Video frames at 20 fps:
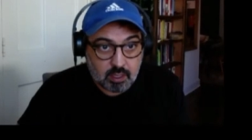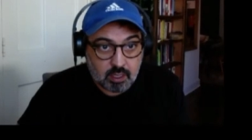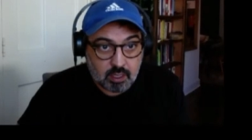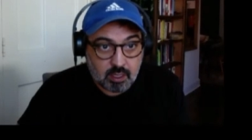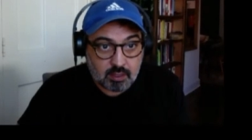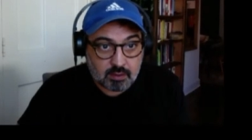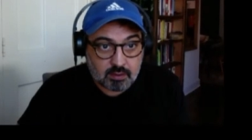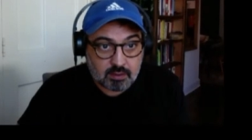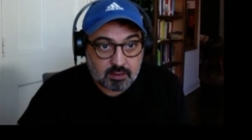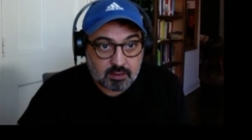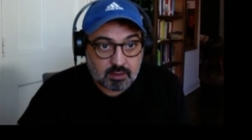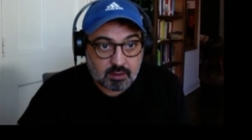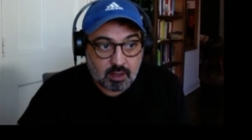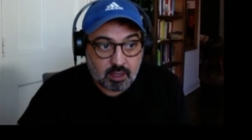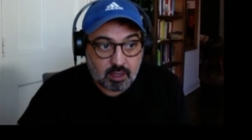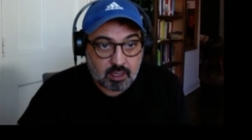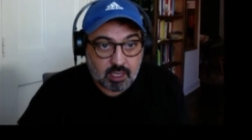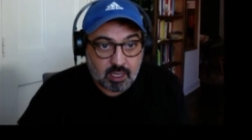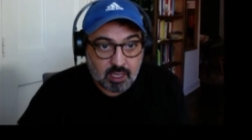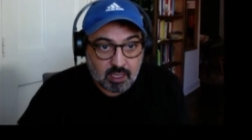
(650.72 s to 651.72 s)
It's
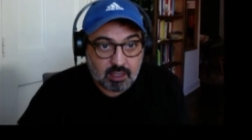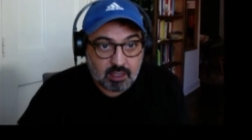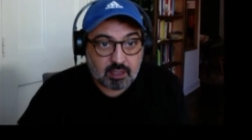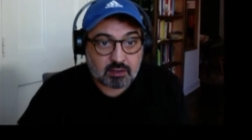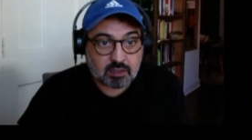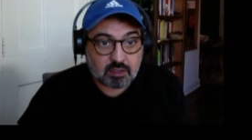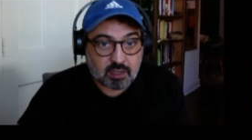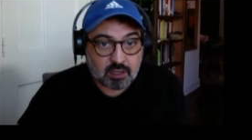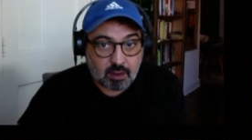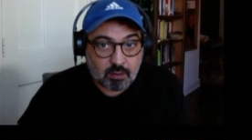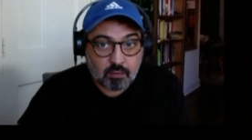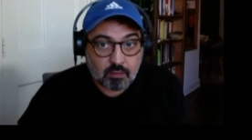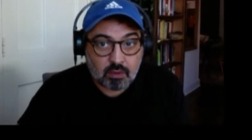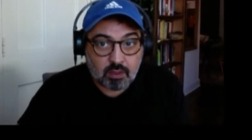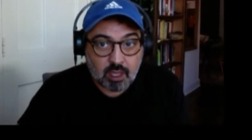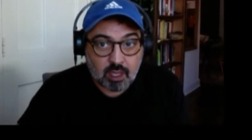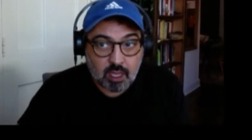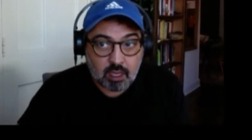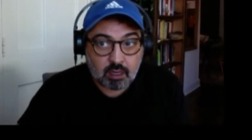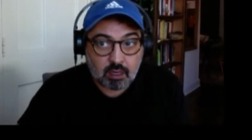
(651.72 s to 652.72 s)
like he did
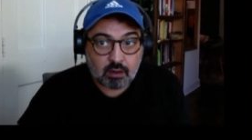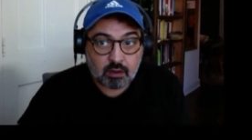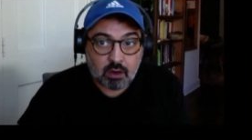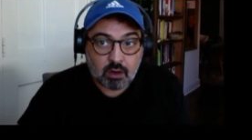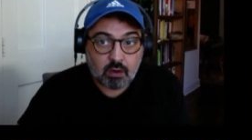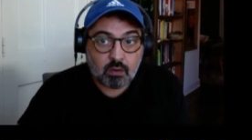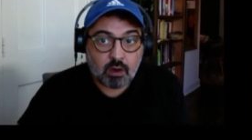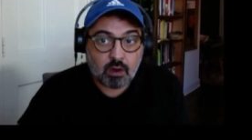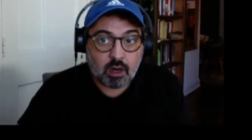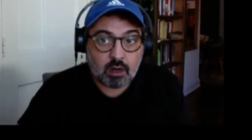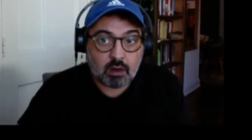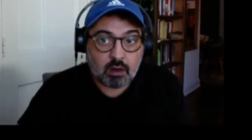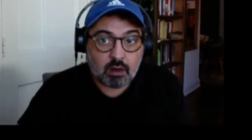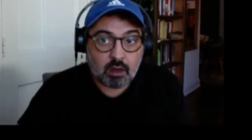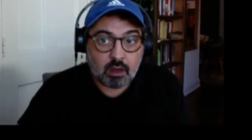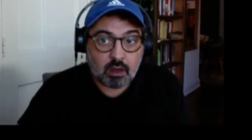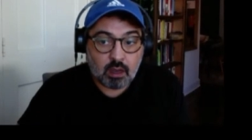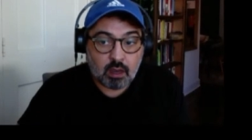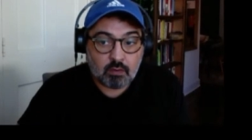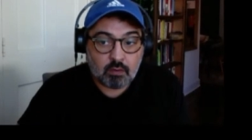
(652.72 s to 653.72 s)
something no one
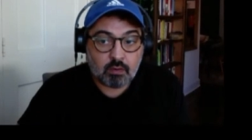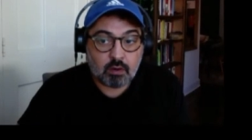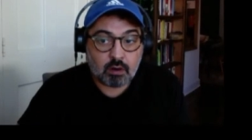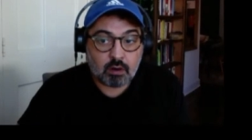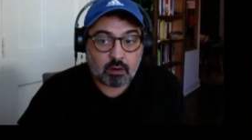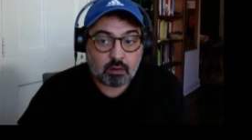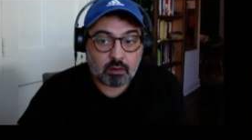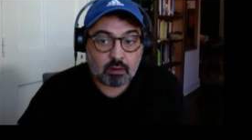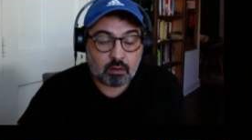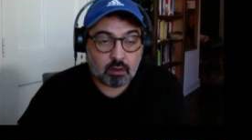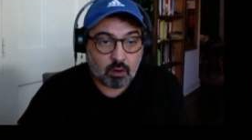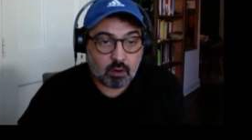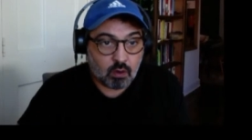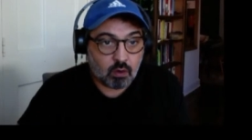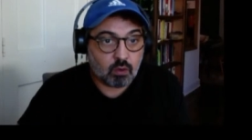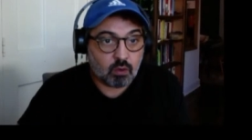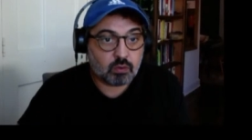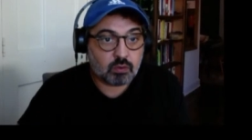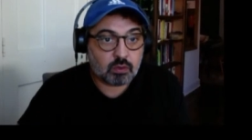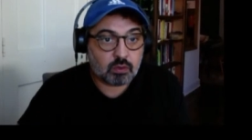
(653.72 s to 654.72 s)
ever
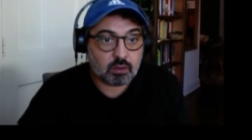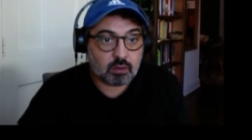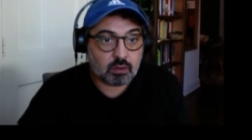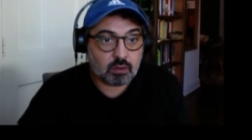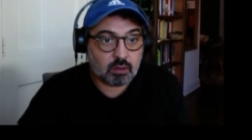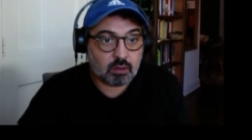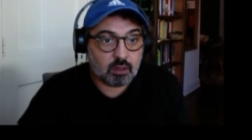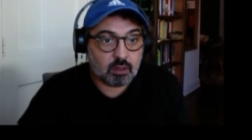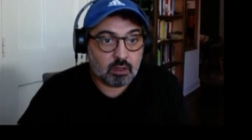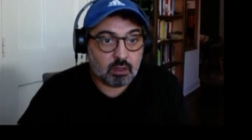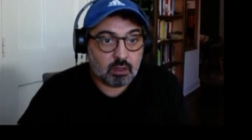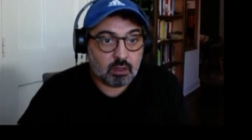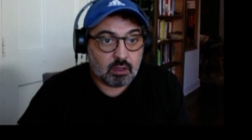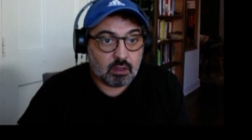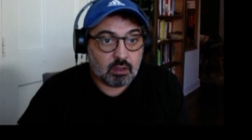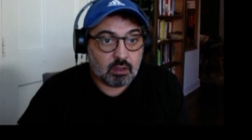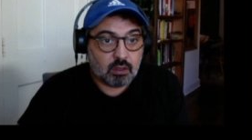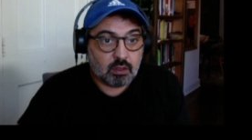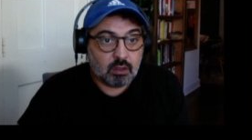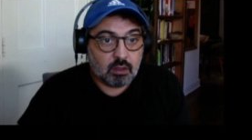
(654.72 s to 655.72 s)
thought
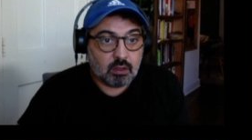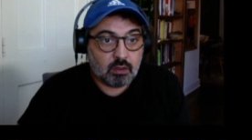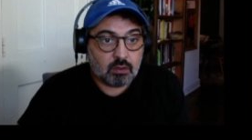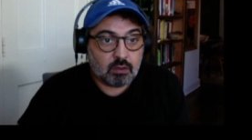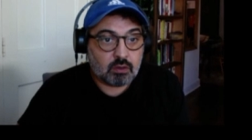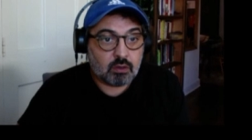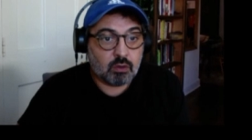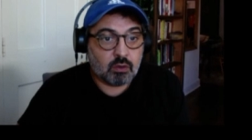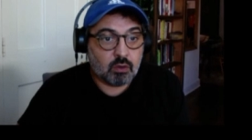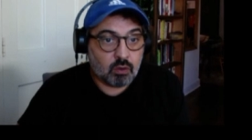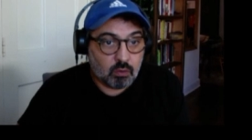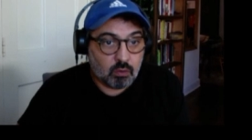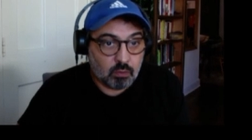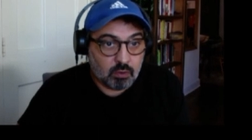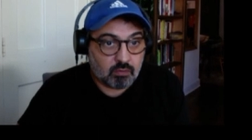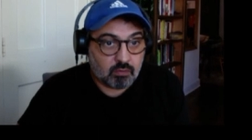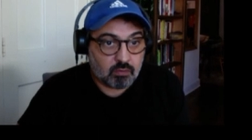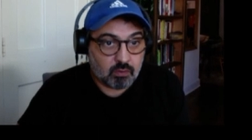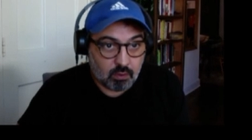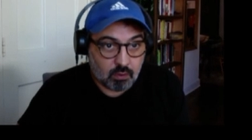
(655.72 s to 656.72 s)
to do
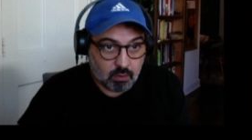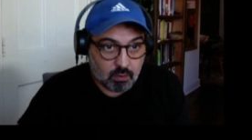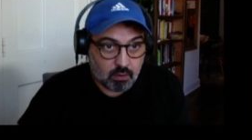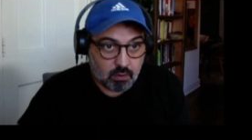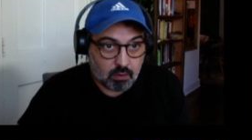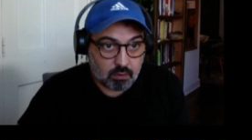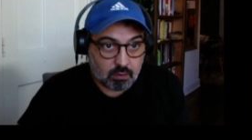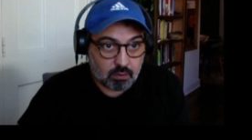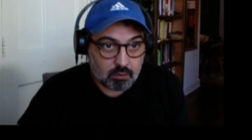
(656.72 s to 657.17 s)
before.